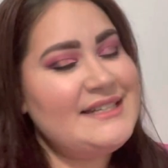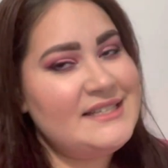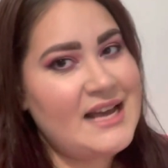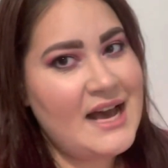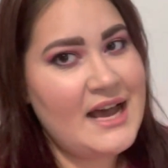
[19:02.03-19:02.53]

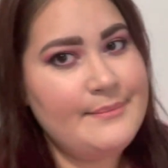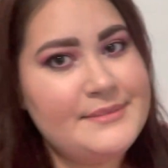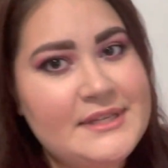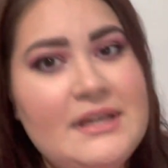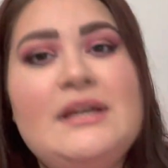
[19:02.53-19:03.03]

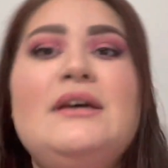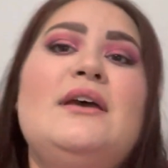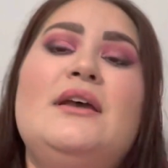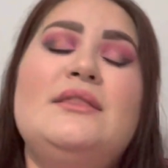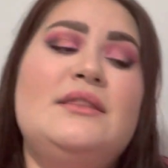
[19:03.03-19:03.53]
times
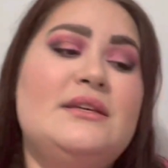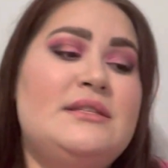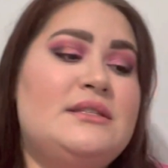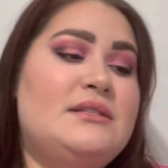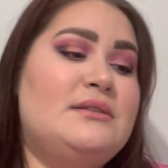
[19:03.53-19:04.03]

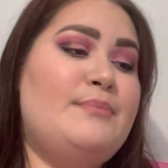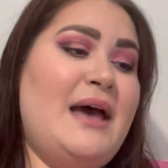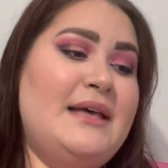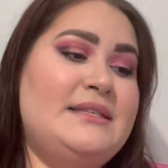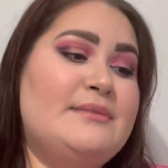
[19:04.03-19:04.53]
this
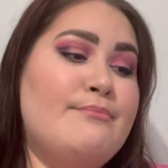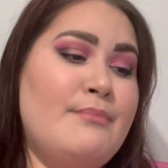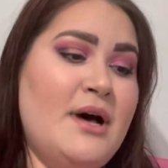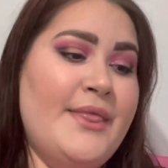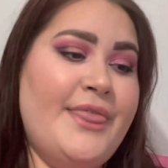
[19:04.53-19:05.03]
past
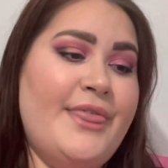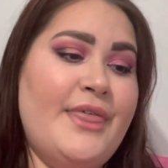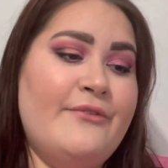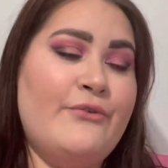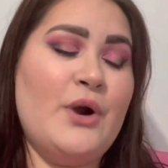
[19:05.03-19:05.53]
month
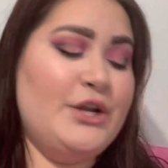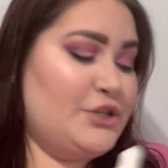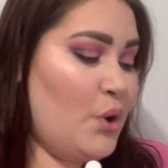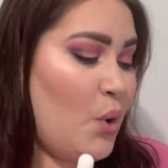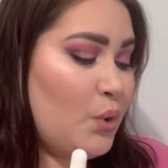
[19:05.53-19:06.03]
for a
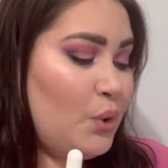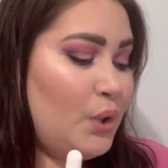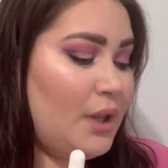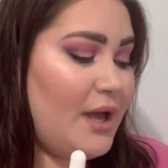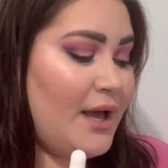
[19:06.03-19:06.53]

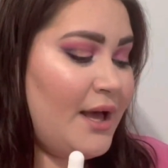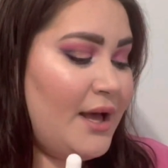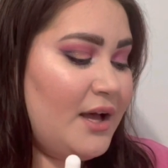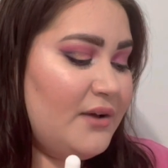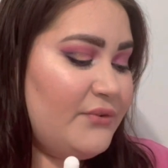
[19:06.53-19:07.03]
total
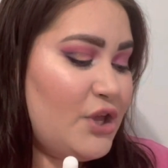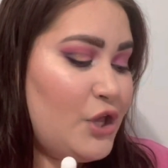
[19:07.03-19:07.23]
of